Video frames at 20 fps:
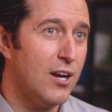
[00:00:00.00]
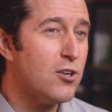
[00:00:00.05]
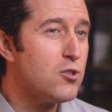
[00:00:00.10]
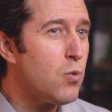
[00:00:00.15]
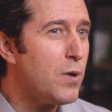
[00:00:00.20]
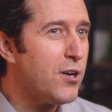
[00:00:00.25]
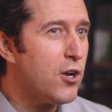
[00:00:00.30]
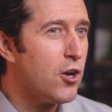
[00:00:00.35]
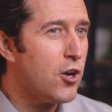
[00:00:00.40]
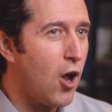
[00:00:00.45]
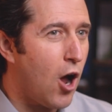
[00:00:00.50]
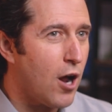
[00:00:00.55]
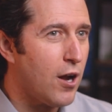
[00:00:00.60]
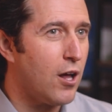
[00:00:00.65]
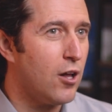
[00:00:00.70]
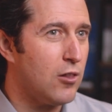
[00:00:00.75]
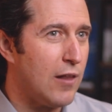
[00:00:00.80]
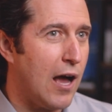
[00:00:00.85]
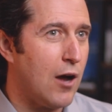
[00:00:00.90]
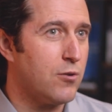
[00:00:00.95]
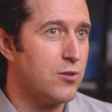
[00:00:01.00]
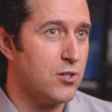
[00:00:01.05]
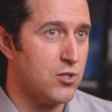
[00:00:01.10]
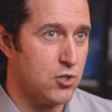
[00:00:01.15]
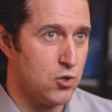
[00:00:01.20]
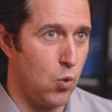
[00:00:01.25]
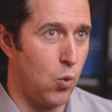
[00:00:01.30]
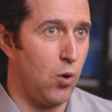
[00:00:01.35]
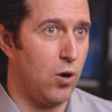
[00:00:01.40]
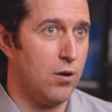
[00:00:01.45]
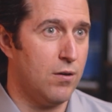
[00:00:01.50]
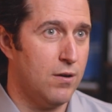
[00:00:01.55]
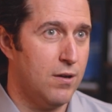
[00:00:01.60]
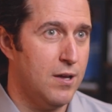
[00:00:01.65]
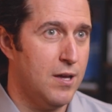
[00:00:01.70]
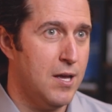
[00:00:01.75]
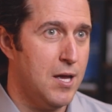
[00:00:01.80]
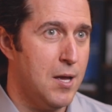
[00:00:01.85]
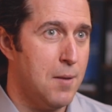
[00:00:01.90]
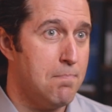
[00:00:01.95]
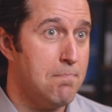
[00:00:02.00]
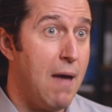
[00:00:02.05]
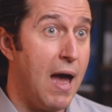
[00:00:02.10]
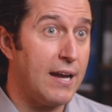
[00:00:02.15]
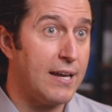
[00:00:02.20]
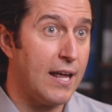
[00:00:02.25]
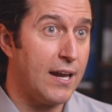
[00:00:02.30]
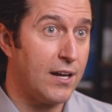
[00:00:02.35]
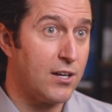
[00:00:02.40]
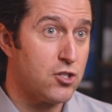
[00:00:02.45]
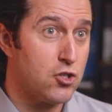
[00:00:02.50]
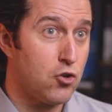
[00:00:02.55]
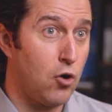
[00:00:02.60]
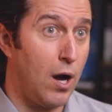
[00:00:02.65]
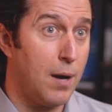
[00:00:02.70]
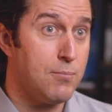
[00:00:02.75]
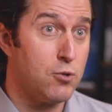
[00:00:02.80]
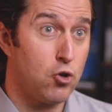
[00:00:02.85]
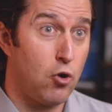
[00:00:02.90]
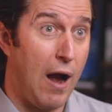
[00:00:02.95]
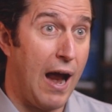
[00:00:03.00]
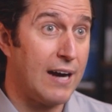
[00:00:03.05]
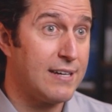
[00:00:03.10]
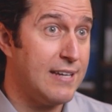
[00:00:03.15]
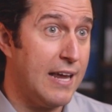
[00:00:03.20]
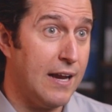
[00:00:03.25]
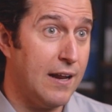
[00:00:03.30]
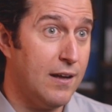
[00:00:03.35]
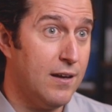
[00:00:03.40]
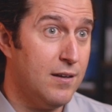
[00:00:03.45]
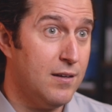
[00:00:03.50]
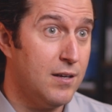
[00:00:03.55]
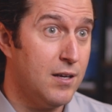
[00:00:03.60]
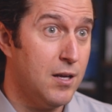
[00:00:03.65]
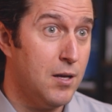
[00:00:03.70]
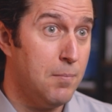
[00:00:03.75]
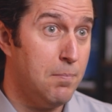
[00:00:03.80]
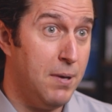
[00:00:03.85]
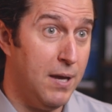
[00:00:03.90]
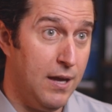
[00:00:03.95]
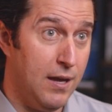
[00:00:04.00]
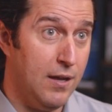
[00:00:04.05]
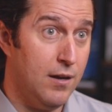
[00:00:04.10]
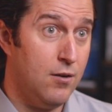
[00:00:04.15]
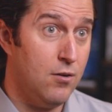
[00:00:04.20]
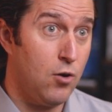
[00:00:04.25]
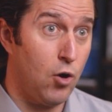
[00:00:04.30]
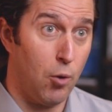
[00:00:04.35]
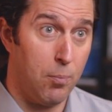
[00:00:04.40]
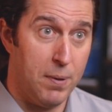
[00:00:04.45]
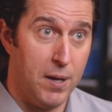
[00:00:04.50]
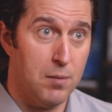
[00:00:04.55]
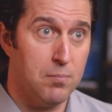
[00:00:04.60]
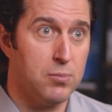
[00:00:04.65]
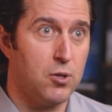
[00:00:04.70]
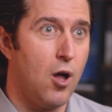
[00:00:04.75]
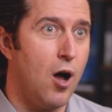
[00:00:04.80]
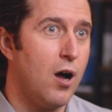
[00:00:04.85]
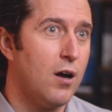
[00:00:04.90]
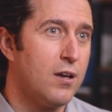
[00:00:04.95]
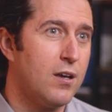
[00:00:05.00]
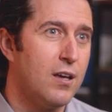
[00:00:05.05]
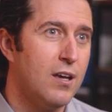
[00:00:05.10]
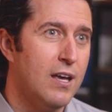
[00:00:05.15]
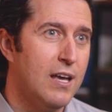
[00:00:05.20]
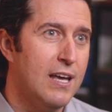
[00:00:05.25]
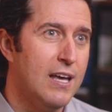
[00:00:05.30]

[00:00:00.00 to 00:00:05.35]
Here's what you're not allowed to store: magnetic stripe track data, PIN or PIN block,